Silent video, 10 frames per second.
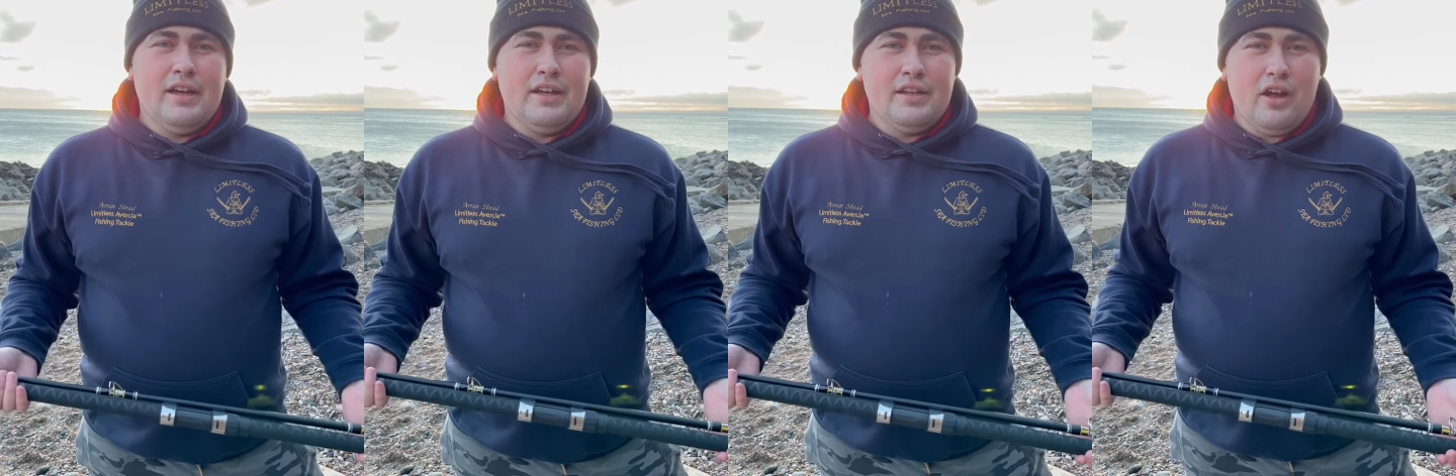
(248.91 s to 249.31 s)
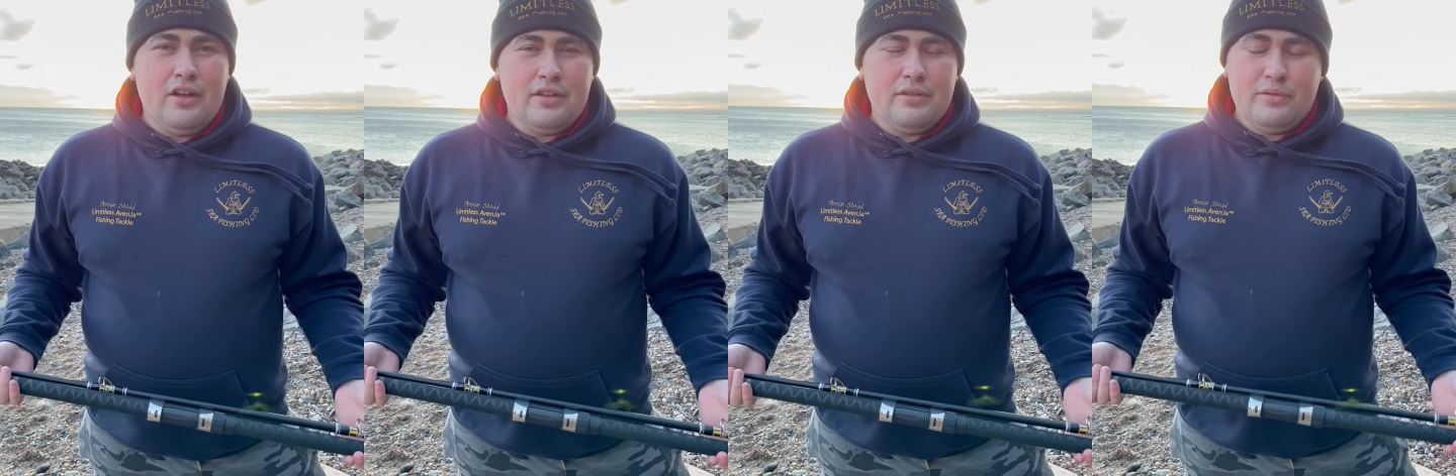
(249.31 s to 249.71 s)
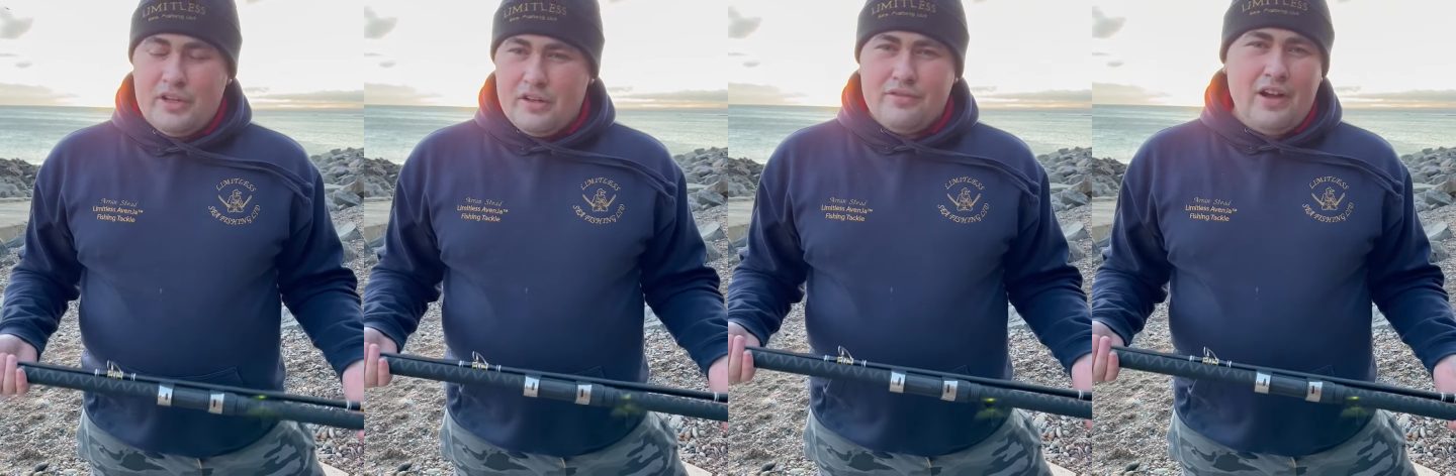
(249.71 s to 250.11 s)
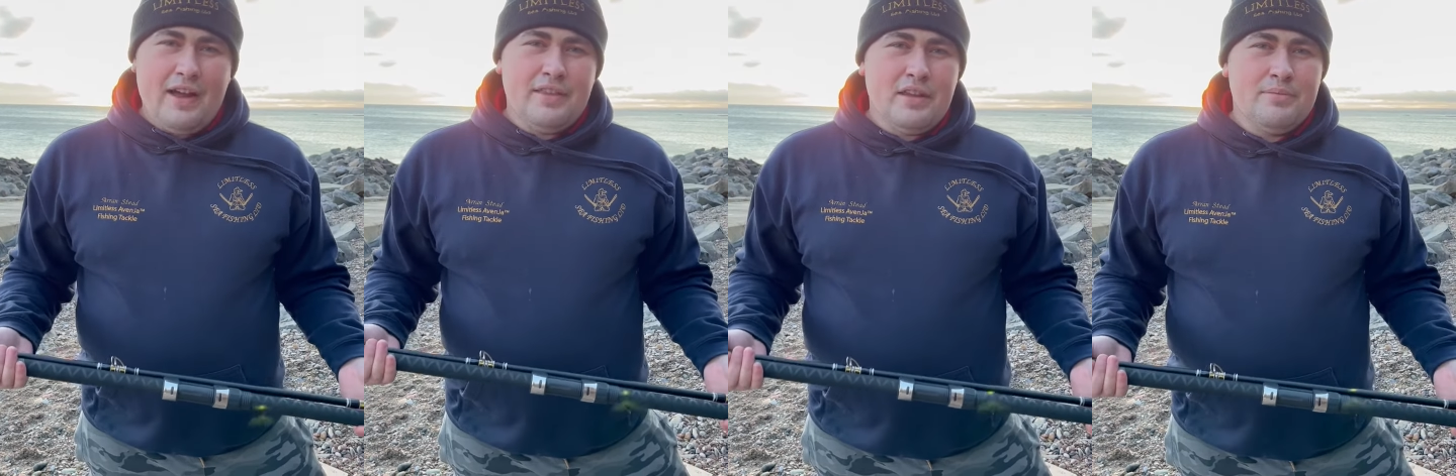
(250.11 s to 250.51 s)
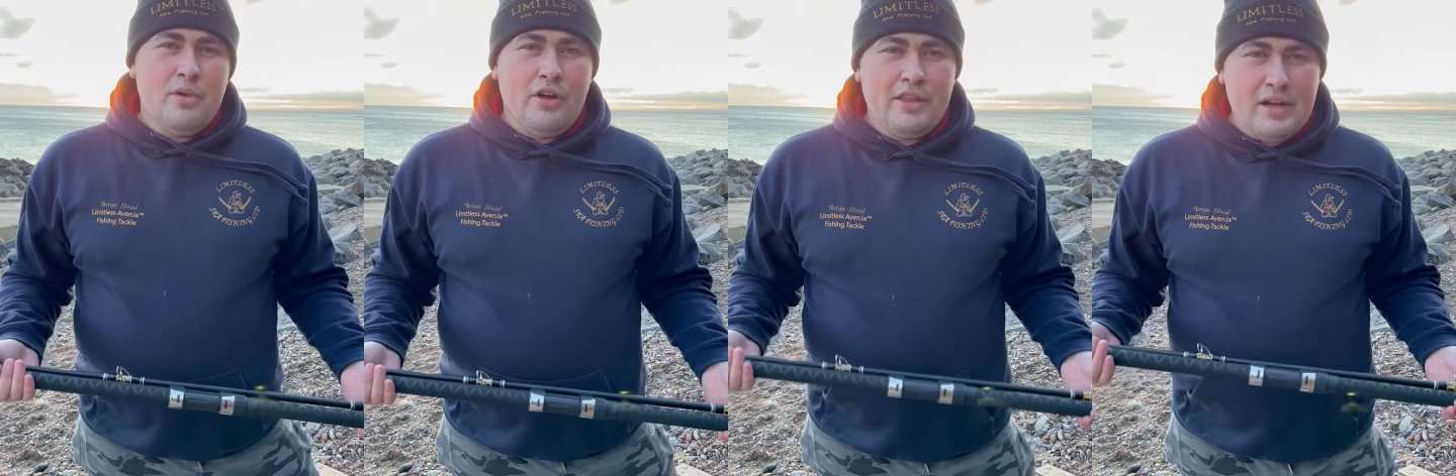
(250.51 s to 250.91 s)
and you can find them
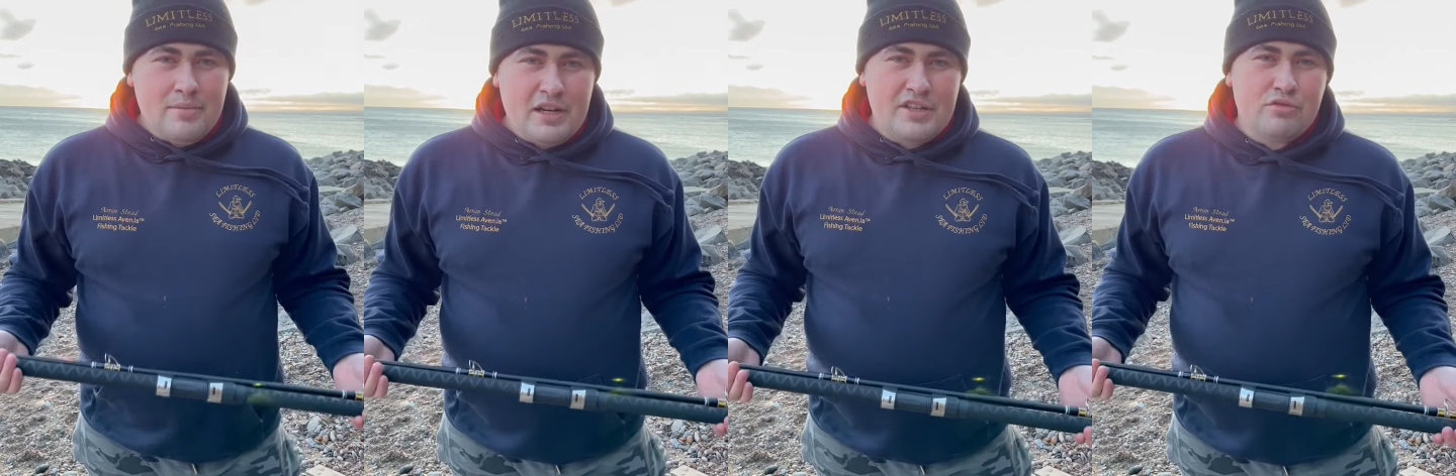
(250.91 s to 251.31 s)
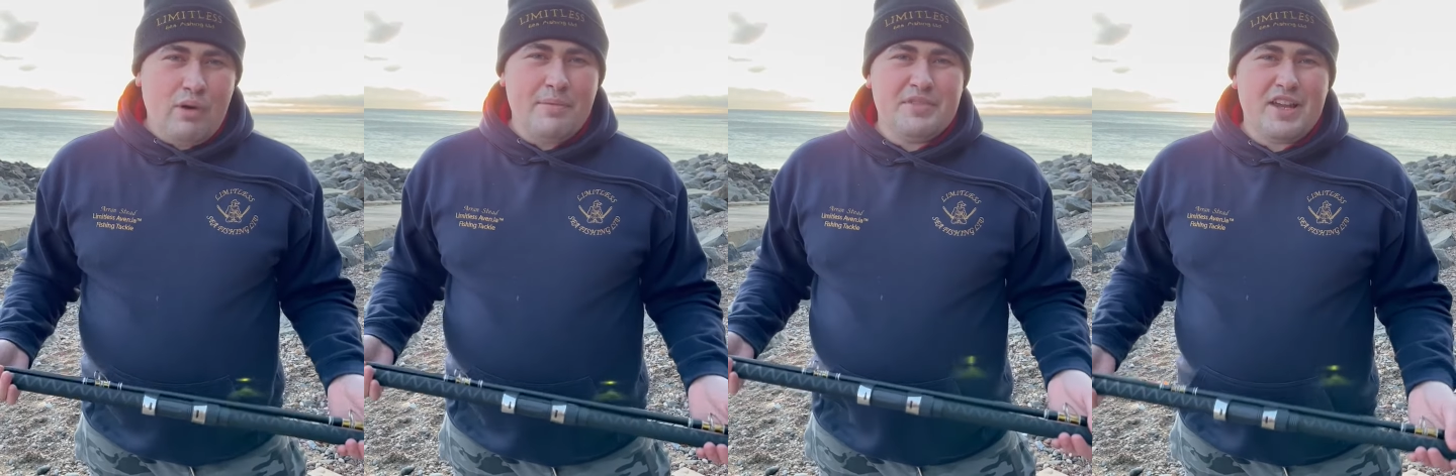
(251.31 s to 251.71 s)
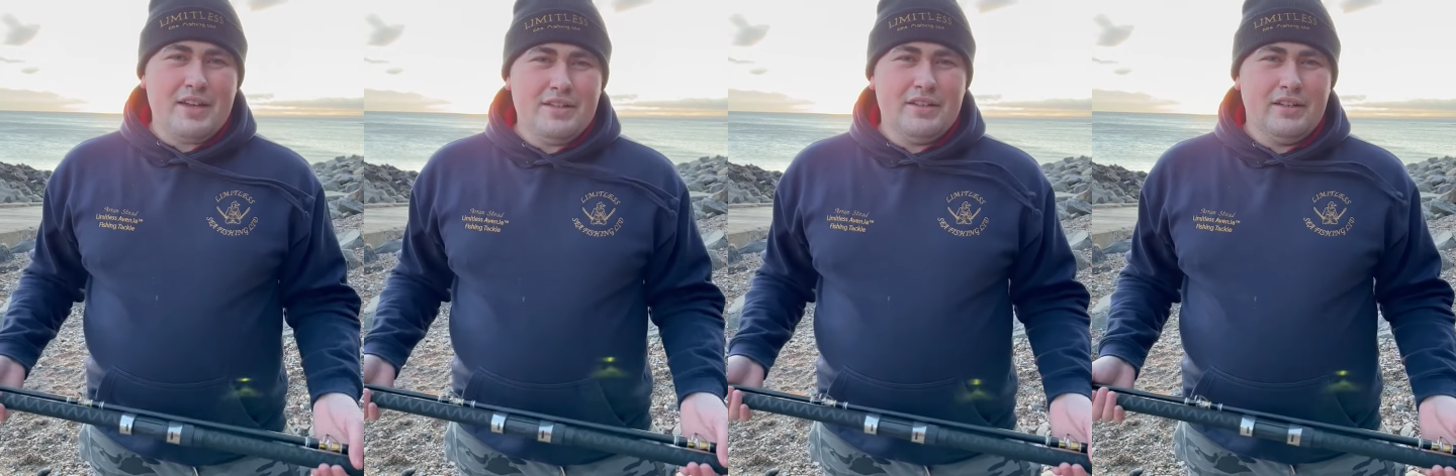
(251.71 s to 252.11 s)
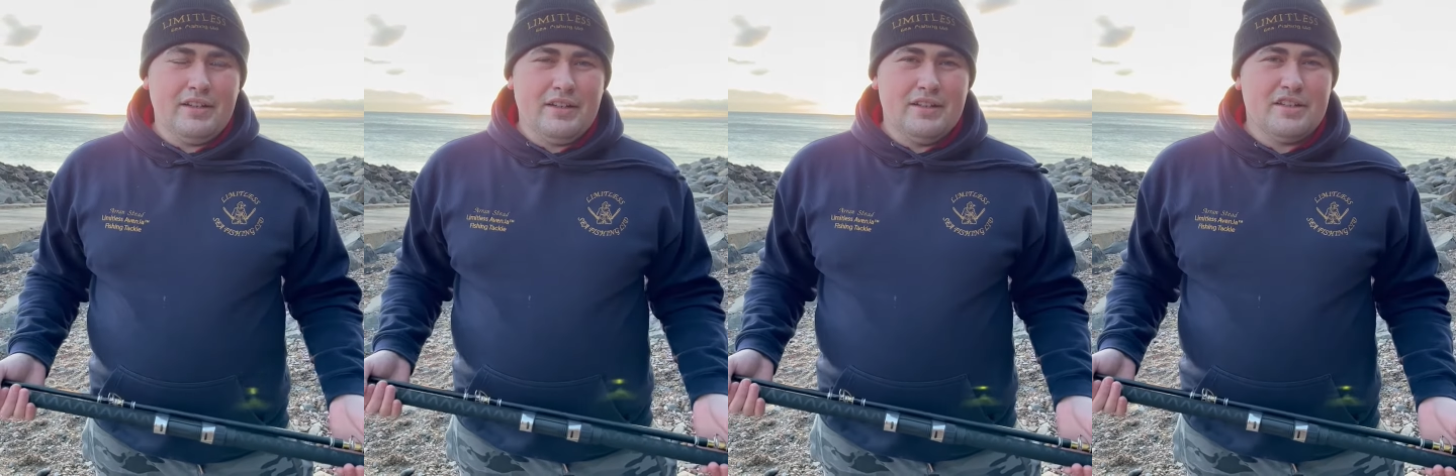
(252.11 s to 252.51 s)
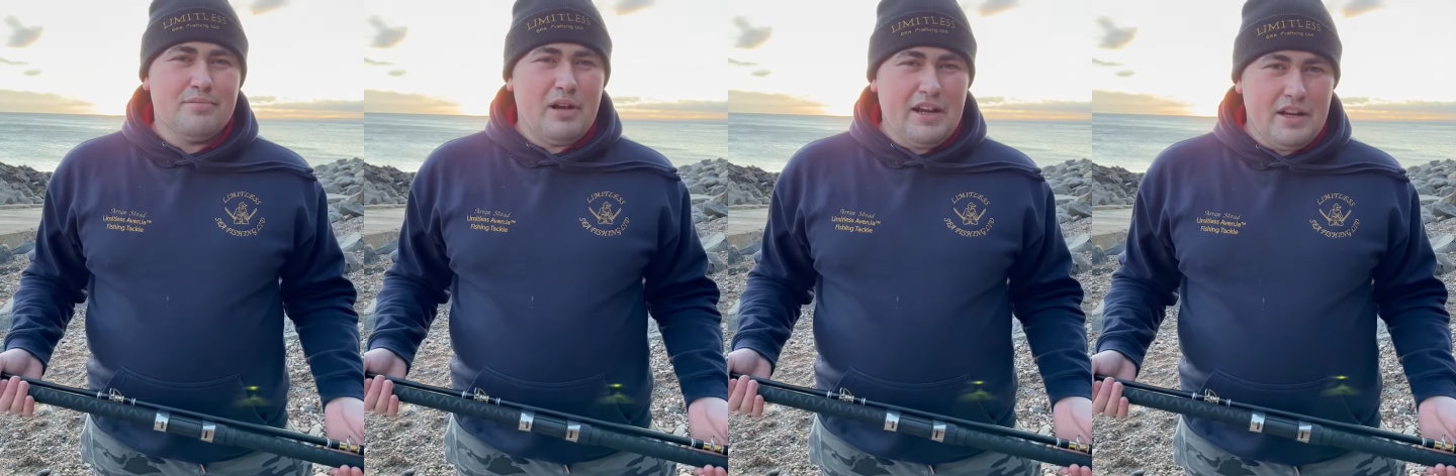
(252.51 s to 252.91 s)
on the Limitless website, and there's
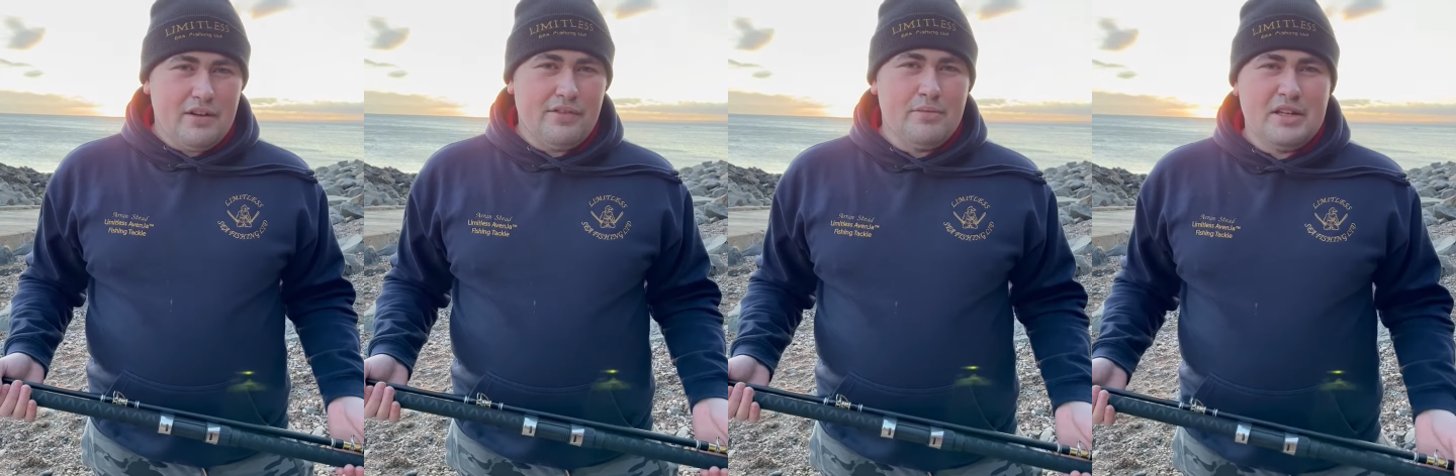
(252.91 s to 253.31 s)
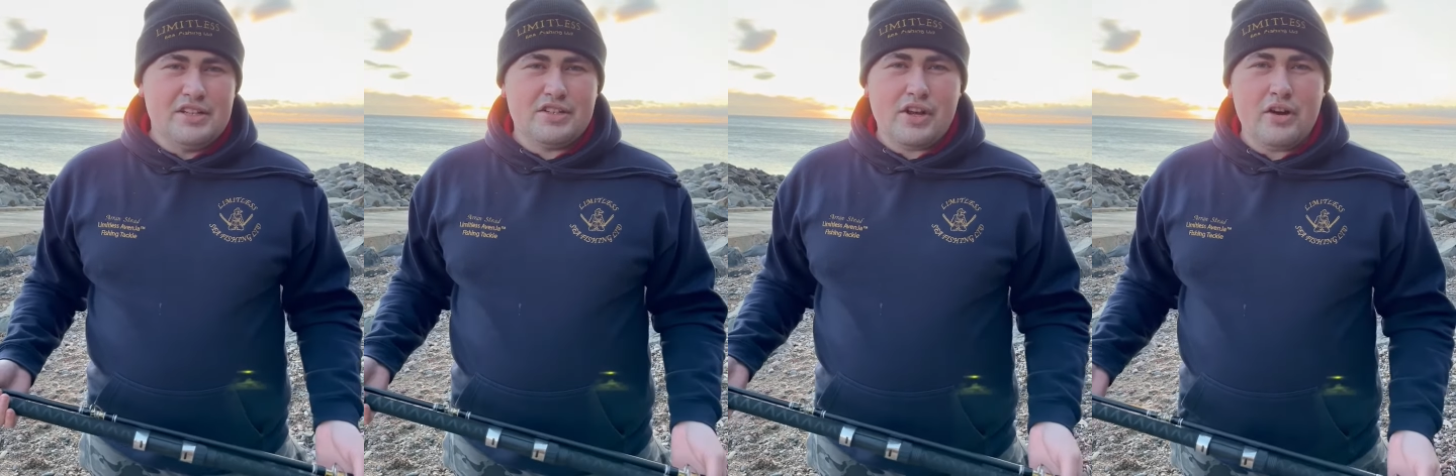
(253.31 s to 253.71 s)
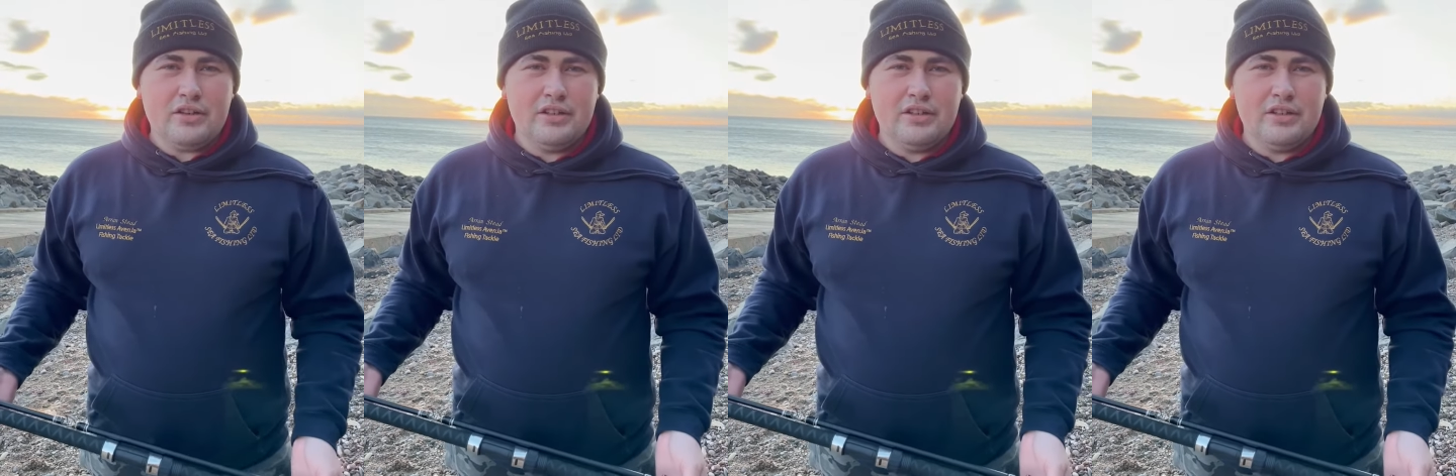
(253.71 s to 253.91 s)
plenty of them in stock.